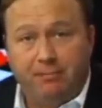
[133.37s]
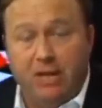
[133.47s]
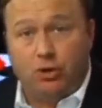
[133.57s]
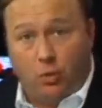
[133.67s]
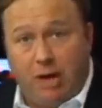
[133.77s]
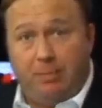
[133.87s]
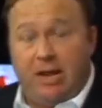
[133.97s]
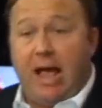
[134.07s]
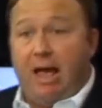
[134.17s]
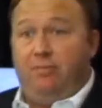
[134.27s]
it's
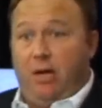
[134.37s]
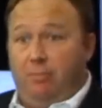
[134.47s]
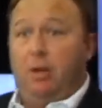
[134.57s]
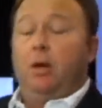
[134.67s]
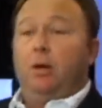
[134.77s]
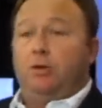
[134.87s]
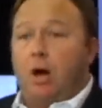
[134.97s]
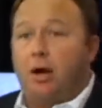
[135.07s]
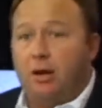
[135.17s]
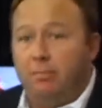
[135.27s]
creepy to have them
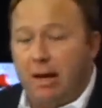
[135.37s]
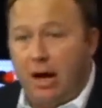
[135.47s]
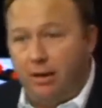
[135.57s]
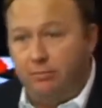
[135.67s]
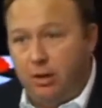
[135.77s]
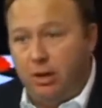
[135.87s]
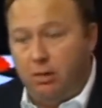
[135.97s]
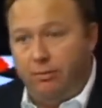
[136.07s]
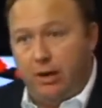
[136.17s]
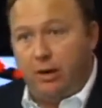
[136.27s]
talking about, you
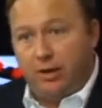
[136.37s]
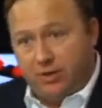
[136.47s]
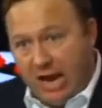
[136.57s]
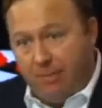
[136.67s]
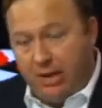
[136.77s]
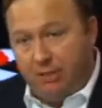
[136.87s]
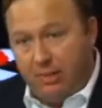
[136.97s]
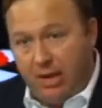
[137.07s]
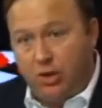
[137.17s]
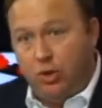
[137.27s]
know, they're examining
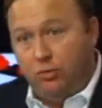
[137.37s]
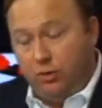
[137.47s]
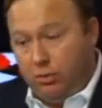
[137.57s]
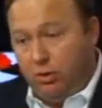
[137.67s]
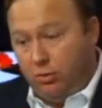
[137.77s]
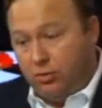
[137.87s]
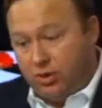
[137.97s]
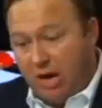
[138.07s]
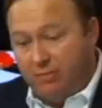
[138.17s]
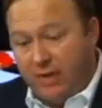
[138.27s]
me and you, you
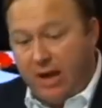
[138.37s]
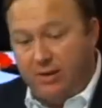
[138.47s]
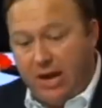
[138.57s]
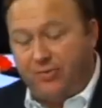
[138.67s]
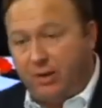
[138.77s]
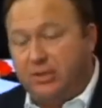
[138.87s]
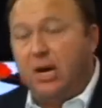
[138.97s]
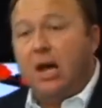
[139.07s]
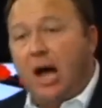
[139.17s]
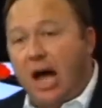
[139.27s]
yourself have gotten death threats.
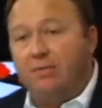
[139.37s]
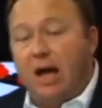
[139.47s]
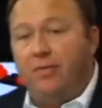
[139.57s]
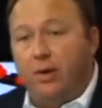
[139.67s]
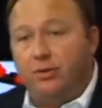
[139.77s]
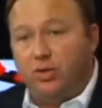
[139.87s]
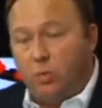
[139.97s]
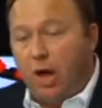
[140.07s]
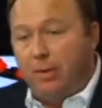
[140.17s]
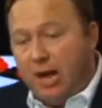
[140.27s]
I've gotten those as
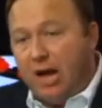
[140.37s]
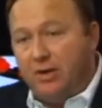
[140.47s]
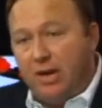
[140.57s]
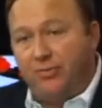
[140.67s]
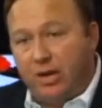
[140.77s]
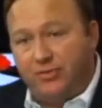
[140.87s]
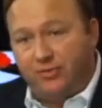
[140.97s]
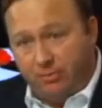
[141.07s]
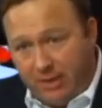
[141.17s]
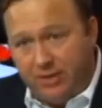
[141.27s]
well, but not death threats
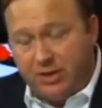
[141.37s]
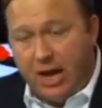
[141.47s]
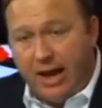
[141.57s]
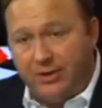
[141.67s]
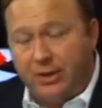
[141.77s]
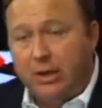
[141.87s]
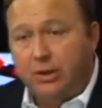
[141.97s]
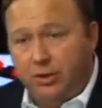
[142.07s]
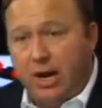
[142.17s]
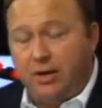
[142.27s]
from these guys.
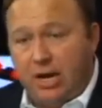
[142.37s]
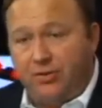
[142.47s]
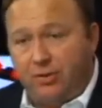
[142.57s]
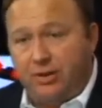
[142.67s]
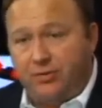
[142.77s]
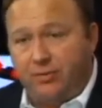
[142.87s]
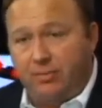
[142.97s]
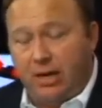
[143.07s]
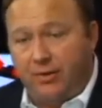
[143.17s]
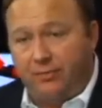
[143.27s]
You got death threats from
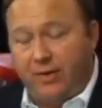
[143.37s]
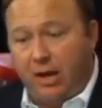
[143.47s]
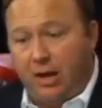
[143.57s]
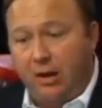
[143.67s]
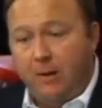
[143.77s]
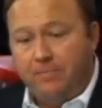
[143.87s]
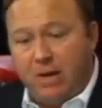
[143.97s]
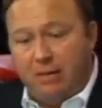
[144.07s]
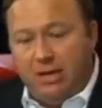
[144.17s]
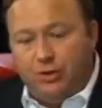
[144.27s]
the other fella.
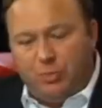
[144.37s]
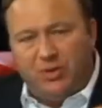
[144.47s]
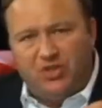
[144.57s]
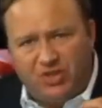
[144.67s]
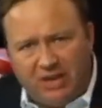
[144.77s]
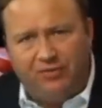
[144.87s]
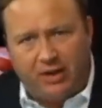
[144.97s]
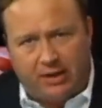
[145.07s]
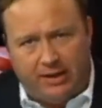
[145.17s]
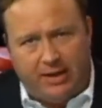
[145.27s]
But I mean,
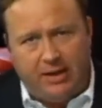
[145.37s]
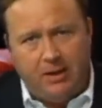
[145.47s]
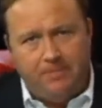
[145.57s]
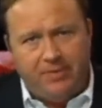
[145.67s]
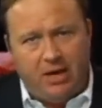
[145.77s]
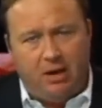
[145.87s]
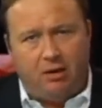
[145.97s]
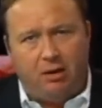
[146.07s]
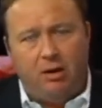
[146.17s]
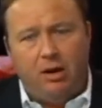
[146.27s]
specifically
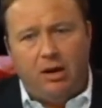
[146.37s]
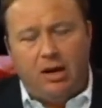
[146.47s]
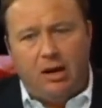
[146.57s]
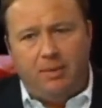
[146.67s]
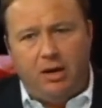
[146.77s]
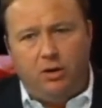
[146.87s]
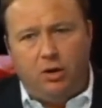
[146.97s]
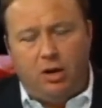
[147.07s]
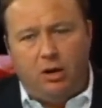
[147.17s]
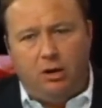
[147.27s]
here, I mean,
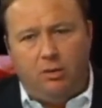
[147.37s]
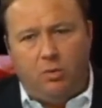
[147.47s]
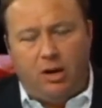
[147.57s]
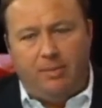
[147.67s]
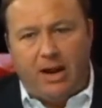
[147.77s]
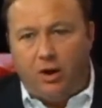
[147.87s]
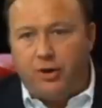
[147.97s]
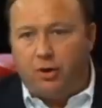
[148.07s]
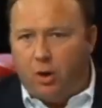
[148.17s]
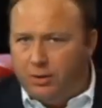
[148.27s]
uh, well, I mean, I know
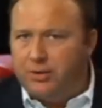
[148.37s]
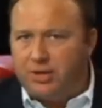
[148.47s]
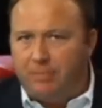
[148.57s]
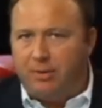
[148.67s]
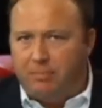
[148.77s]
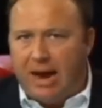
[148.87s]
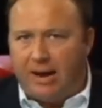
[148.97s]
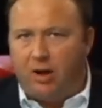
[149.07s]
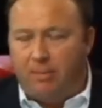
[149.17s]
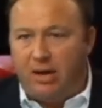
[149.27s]
you're holding something
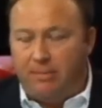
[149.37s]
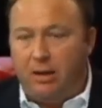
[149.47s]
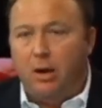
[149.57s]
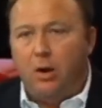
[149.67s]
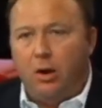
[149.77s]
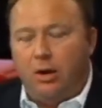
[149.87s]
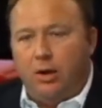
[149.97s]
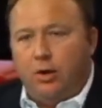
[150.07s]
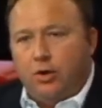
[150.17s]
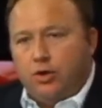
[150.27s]
back on me. I mean,
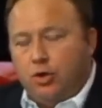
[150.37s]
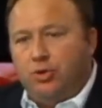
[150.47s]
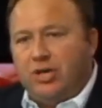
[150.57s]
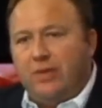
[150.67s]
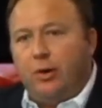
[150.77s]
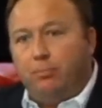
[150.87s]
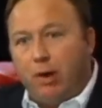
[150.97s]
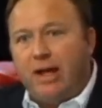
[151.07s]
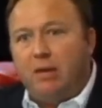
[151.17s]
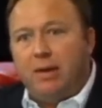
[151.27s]
you say they're
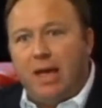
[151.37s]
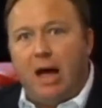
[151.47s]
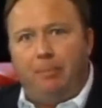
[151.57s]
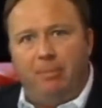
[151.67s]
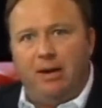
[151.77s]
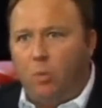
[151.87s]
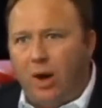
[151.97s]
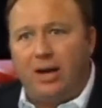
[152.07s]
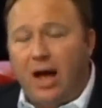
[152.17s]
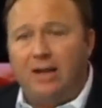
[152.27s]
bringing me up. I mean, in
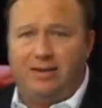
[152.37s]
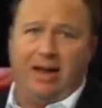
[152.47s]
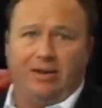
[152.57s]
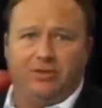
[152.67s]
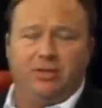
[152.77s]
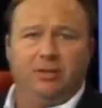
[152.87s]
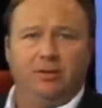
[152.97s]
what context?